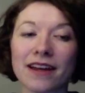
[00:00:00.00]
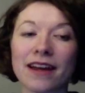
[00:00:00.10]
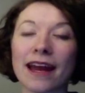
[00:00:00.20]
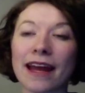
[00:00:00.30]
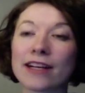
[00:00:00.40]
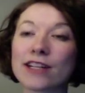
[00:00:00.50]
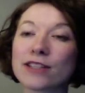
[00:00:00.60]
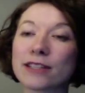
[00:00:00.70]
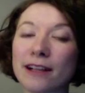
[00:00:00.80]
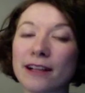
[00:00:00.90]
And there's
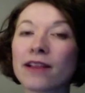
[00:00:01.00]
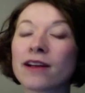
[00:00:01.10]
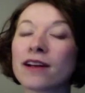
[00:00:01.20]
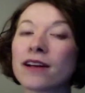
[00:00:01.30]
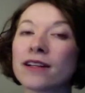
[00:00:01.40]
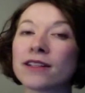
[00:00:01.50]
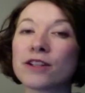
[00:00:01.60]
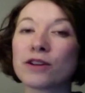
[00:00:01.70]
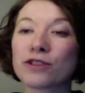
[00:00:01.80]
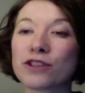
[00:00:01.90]
still the
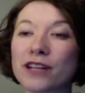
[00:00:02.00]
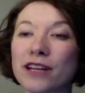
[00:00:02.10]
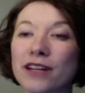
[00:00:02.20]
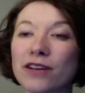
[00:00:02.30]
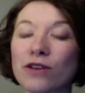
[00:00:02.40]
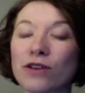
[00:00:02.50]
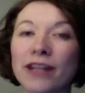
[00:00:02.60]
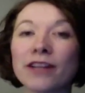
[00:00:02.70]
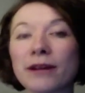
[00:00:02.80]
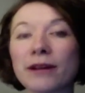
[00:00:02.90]
notion that,
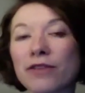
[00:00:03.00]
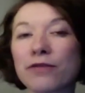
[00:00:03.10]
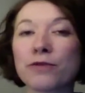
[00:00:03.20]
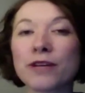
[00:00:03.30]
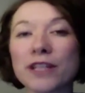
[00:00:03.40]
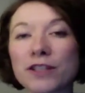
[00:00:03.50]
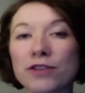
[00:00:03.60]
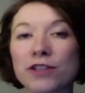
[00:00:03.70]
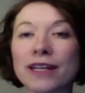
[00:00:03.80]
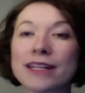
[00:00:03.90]
any kind of
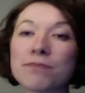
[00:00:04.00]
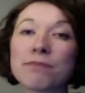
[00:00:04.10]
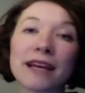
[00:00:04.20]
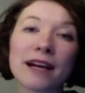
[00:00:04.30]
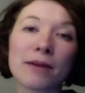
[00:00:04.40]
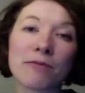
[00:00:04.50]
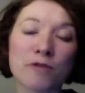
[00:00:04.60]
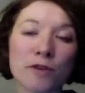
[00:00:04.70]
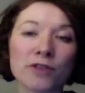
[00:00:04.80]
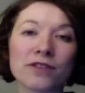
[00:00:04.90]
research is big up
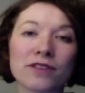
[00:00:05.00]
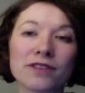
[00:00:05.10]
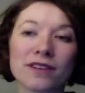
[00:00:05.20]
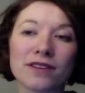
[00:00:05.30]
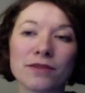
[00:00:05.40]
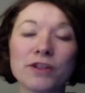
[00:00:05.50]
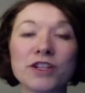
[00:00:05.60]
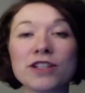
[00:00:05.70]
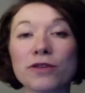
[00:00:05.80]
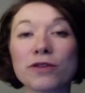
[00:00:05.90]
front, which
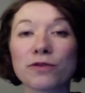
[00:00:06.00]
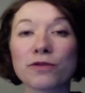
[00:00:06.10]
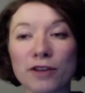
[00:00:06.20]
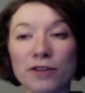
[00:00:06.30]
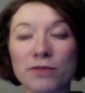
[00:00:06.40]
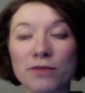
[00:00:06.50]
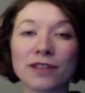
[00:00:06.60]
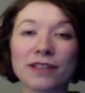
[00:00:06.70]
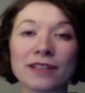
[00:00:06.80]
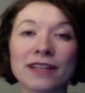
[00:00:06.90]
is often frowned upon
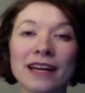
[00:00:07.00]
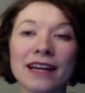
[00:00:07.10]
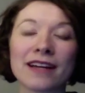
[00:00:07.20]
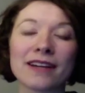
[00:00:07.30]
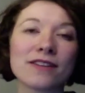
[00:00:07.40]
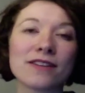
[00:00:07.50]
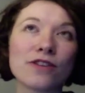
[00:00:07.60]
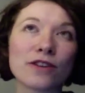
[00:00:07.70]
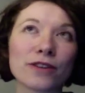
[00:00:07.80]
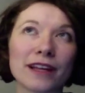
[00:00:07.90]
and
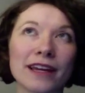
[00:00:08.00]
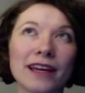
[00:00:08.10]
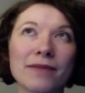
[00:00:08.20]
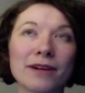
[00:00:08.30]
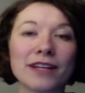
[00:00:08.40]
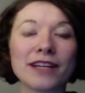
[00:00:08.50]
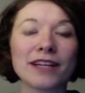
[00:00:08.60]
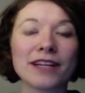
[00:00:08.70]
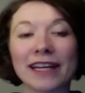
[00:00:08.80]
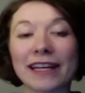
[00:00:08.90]
not really about
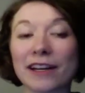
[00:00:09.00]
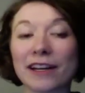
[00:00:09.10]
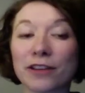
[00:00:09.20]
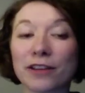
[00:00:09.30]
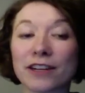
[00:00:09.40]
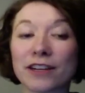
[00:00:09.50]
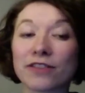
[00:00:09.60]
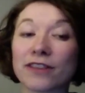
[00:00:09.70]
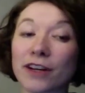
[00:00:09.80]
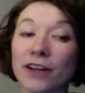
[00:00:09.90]
iterating, getting things out
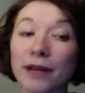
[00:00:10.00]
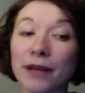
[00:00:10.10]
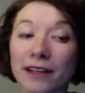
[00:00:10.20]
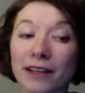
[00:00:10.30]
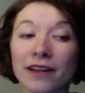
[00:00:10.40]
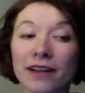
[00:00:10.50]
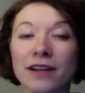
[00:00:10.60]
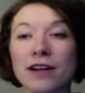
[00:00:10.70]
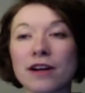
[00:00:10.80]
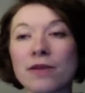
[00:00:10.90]
there very quickly.
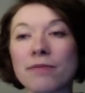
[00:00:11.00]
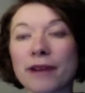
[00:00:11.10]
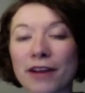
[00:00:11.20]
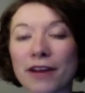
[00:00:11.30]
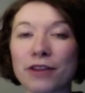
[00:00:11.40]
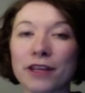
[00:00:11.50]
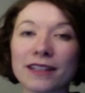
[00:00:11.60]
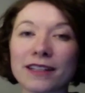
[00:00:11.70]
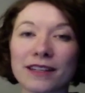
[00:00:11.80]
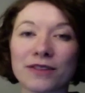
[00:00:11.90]
But I
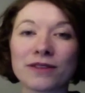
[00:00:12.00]
think that